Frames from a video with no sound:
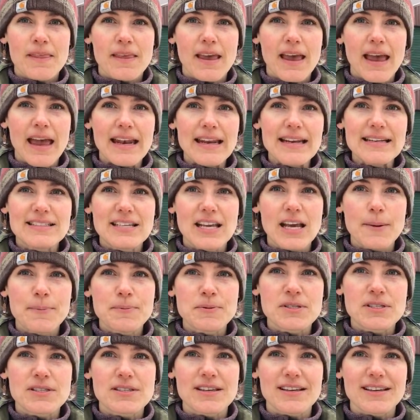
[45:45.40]
Any
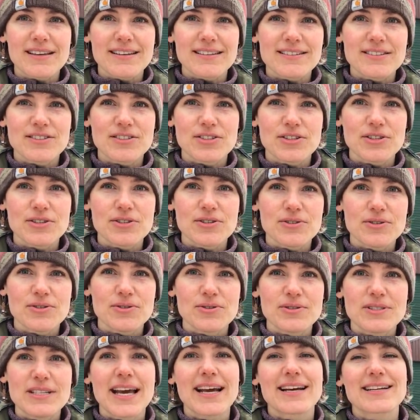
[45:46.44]
tips
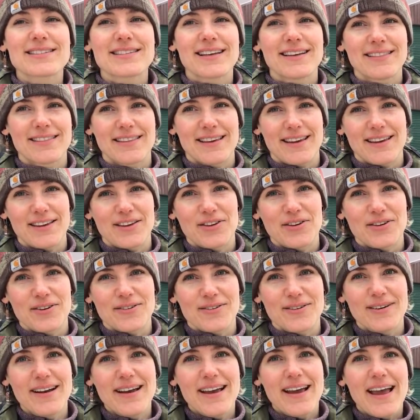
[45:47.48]
to text on thank
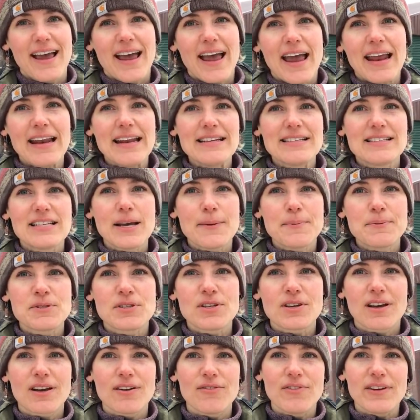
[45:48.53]
you? Any tips
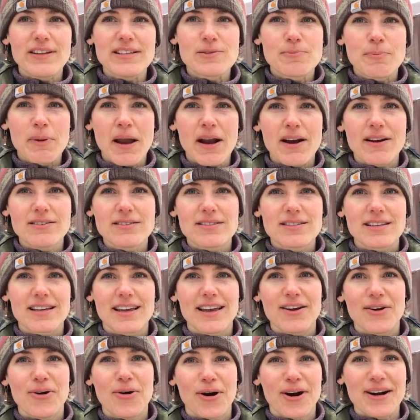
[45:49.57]
to convince parents to
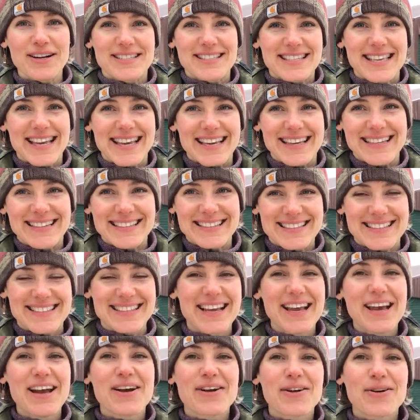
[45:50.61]
get horses?
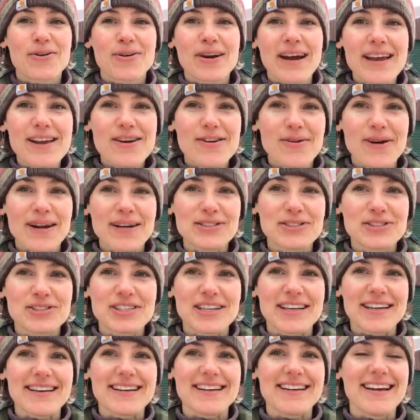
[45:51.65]
Great
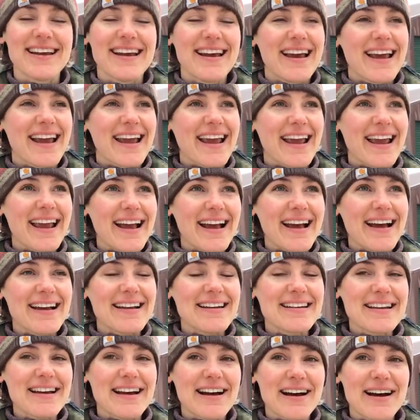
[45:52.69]
question.
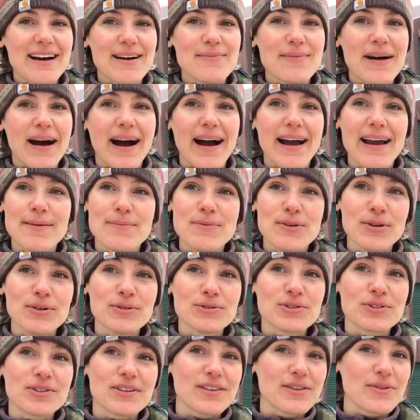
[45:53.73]
And I'm
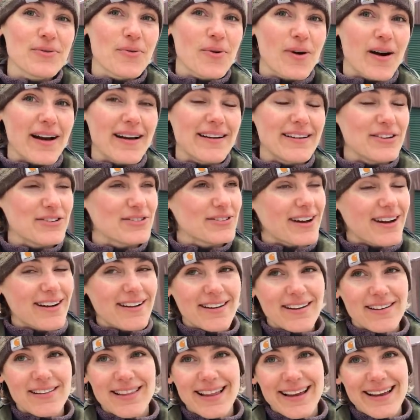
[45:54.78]
usually the one, you're not
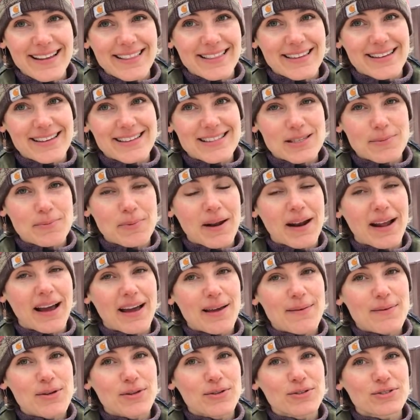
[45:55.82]
going to like this, but
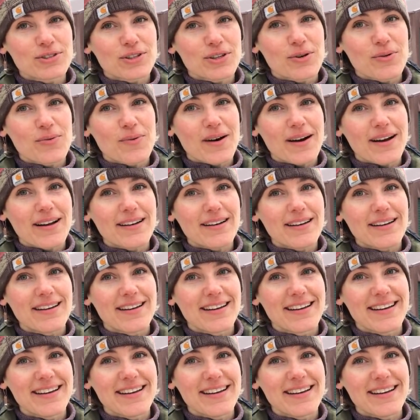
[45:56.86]
I'm usually one